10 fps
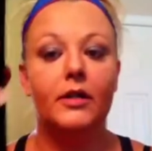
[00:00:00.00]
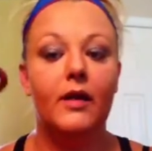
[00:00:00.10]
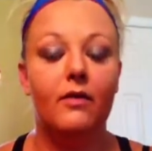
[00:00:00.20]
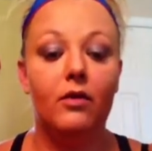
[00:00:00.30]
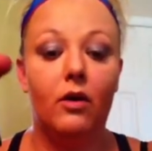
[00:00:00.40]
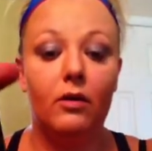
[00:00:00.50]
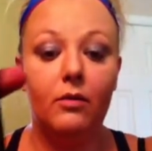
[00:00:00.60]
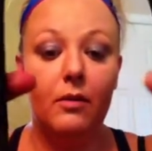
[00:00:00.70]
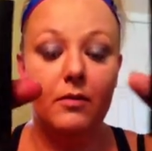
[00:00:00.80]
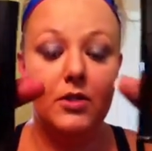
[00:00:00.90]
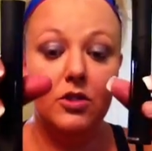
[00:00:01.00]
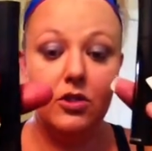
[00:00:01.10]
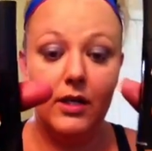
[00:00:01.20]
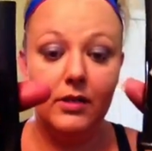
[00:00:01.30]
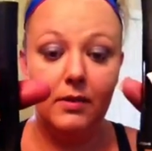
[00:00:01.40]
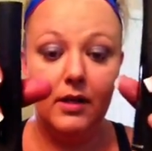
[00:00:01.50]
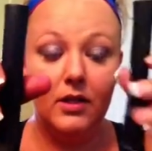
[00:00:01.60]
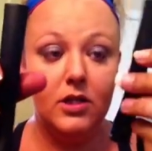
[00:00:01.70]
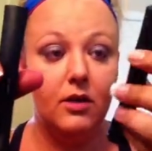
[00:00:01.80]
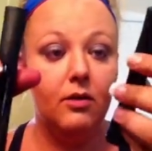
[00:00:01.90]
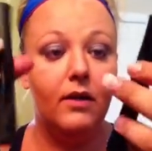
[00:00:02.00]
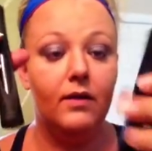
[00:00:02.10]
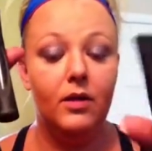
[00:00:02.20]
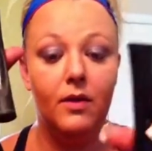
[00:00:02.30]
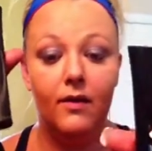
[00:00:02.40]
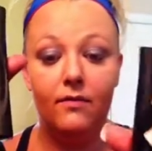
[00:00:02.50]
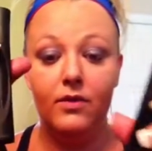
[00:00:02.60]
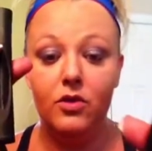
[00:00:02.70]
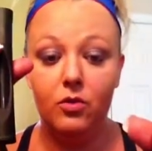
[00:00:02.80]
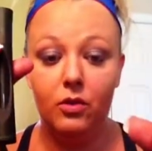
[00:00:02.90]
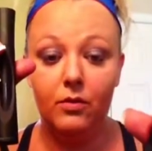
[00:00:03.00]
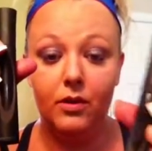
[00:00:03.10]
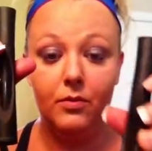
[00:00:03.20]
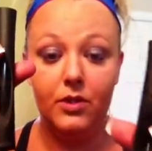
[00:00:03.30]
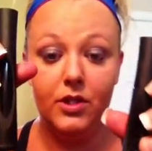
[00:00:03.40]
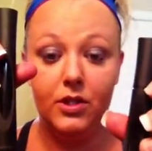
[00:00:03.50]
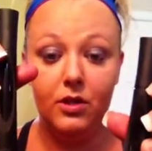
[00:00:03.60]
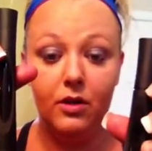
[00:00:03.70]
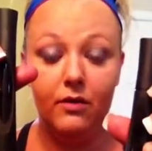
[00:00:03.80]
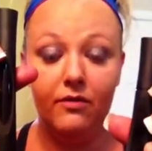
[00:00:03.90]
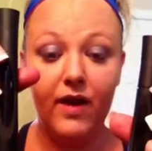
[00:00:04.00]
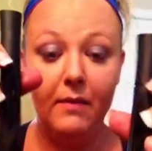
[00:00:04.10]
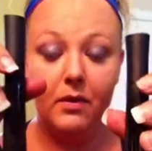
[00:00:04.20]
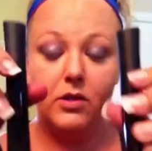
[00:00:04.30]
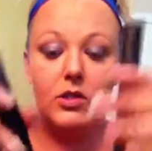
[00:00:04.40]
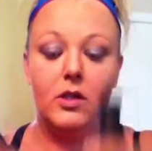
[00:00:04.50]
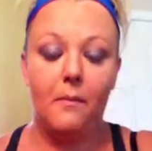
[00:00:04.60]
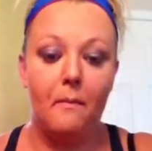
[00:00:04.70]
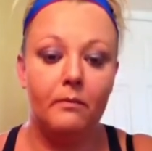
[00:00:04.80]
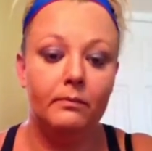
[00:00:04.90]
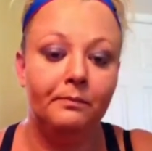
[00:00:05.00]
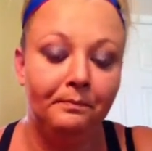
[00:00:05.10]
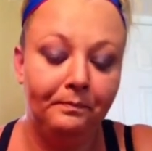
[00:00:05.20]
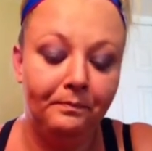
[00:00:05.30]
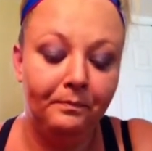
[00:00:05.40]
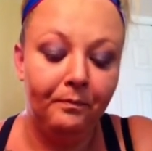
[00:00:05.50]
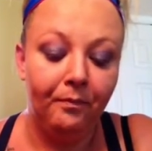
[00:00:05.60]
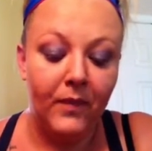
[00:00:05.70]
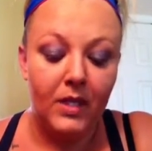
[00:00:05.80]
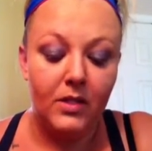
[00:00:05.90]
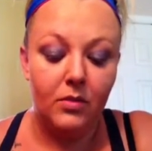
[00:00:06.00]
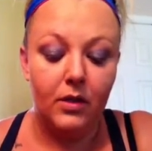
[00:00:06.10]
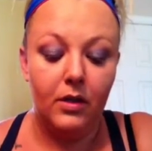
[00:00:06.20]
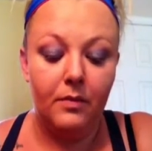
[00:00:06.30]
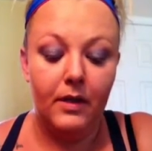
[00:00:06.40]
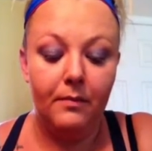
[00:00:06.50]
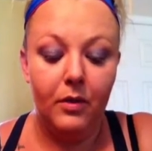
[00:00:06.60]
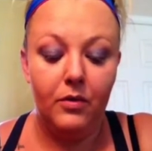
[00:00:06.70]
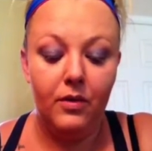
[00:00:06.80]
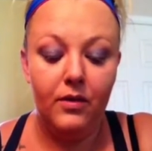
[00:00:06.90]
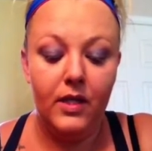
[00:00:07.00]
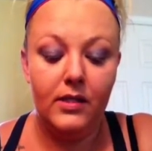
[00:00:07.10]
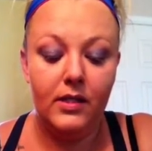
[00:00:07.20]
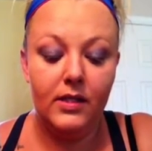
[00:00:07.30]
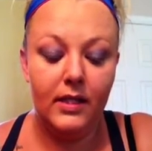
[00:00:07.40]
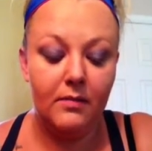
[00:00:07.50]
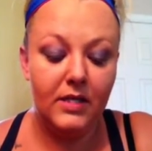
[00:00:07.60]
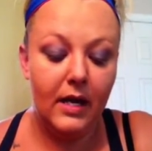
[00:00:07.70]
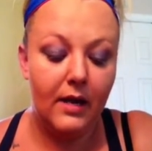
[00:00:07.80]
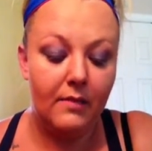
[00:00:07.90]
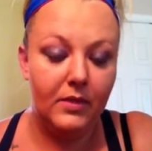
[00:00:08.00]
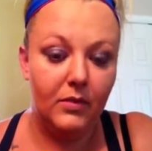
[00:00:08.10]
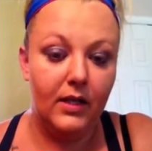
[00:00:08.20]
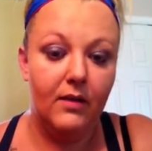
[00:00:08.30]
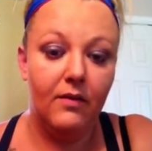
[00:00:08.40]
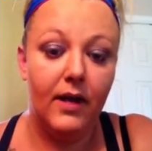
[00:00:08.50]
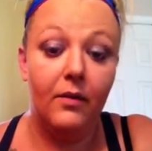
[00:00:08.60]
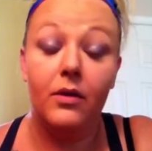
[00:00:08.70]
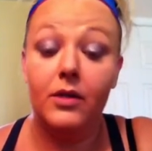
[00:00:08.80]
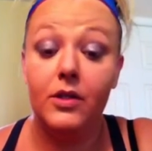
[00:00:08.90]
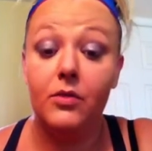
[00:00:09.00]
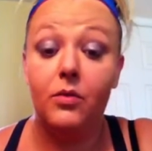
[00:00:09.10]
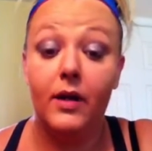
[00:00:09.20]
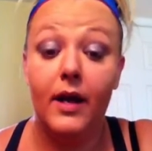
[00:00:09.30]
You have your longer one, which is your transplanting gel, and then you have the shorter one, which is your fibers. So we're going to open up both of these at the same time so we can get ready. We're going to do one